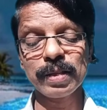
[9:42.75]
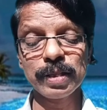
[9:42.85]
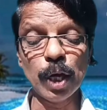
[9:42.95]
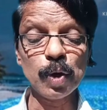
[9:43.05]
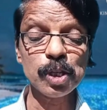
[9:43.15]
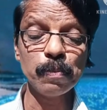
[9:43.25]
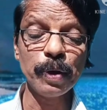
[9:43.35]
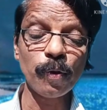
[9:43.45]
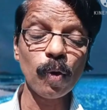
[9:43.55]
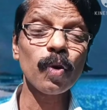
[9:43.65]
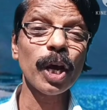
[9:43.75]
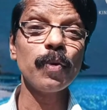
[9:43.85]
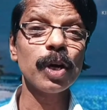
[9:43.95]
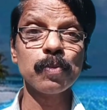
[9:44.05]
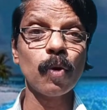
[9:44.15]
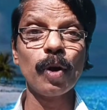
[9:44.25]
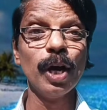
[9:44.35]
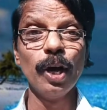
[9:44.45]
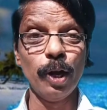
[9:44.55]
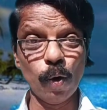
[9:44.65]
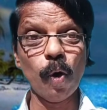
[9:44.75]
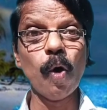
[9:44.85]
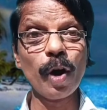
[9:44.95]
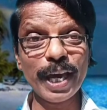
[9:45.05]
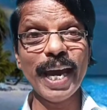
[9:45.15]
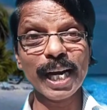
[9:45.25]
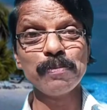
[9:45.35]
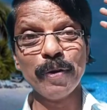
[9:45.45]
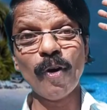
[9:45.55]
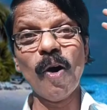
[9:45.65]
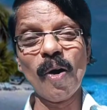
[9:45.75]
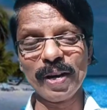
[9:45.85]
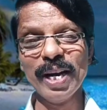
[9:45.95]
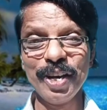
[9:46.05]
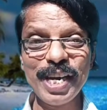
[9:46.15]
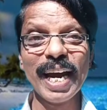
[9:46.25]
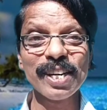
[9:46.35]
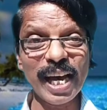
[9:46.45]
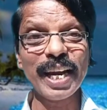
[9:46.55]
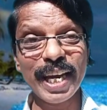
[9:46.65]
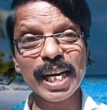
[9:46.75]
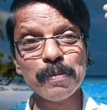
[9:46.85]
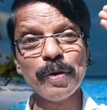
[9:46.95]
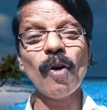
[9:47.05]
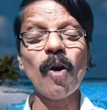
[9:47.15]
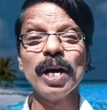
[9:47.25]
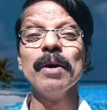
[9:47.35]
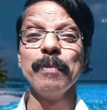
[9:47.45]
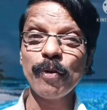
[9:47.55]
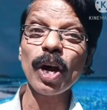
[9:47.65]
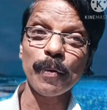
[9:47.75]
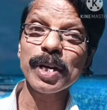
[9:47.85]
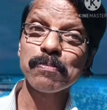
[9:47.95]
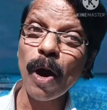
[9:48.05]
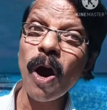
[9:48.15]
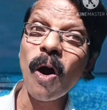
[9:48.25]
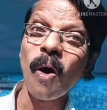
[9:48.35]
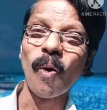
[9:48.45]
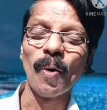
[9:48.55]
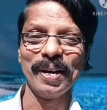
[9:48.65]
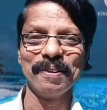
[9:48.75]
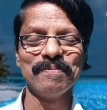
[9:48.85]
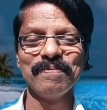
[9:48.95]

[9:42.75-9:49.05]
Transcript: That was before I was born. Long years before. Years and years before. Before I was born.